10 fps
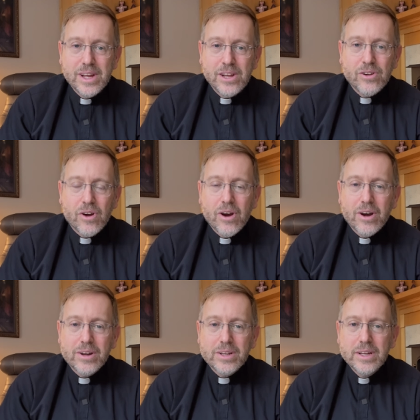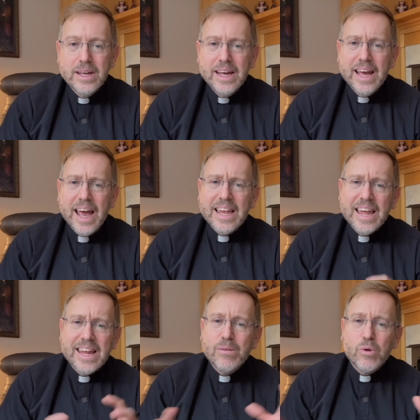in your heart and
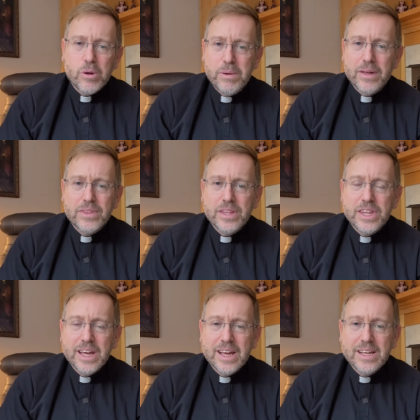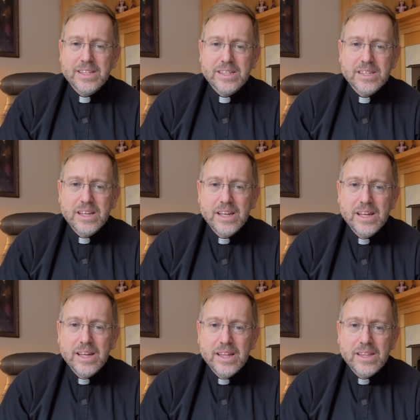let Him worry about the things
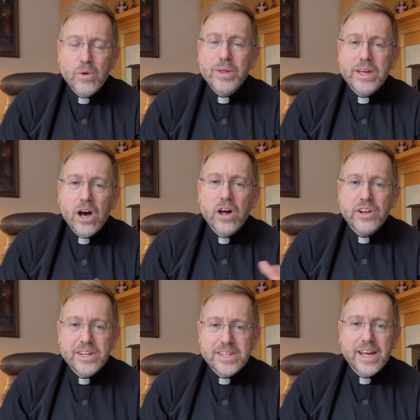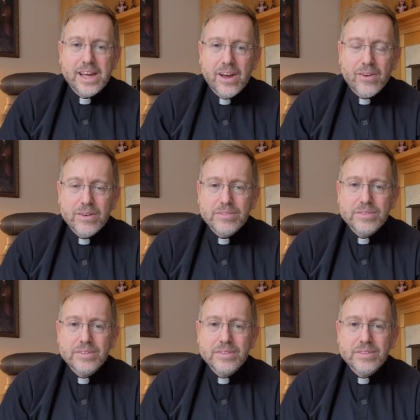that only God can take care of.